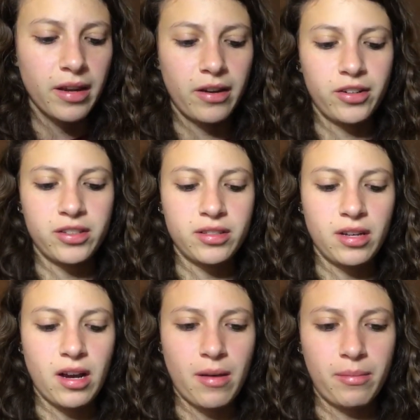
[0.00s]
They're just
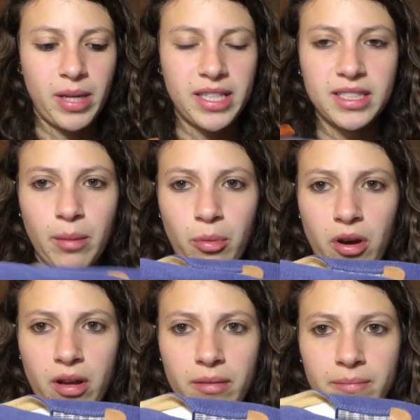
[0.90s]
like
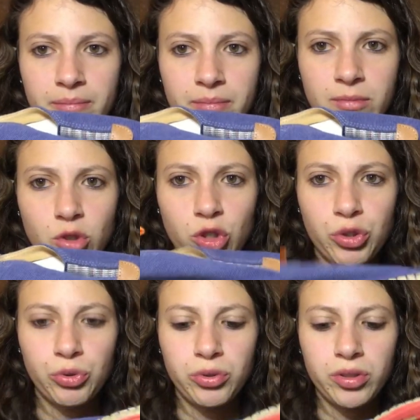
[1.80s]
slip-on
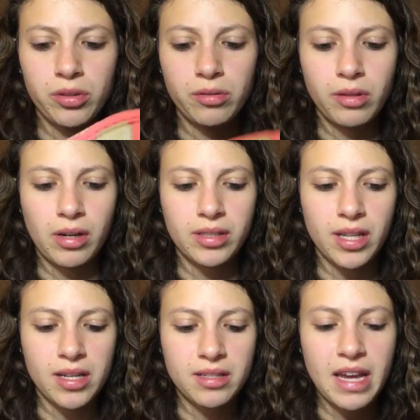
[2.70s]
shoes. They're
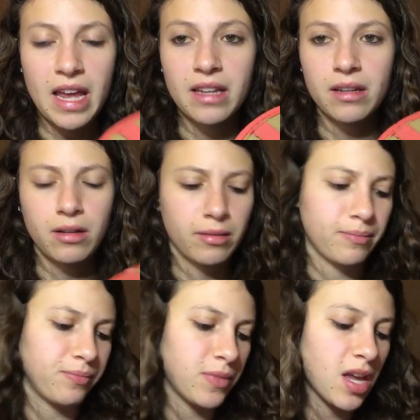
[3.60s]
size 10,
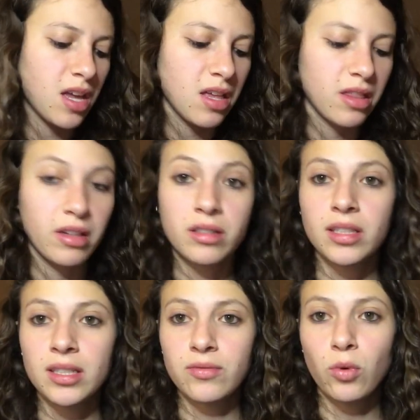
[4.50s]
or they're
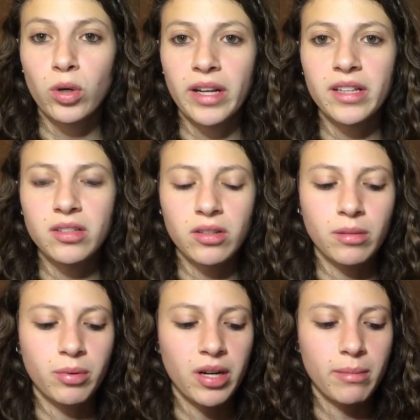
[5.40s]
size 40, so
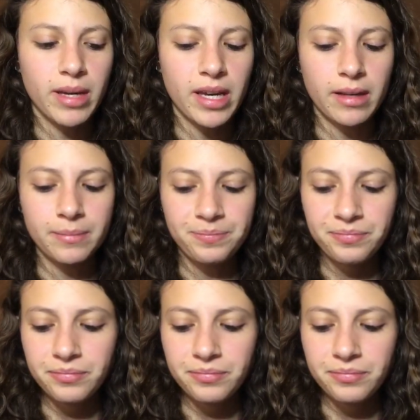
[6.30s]
they're pretty big.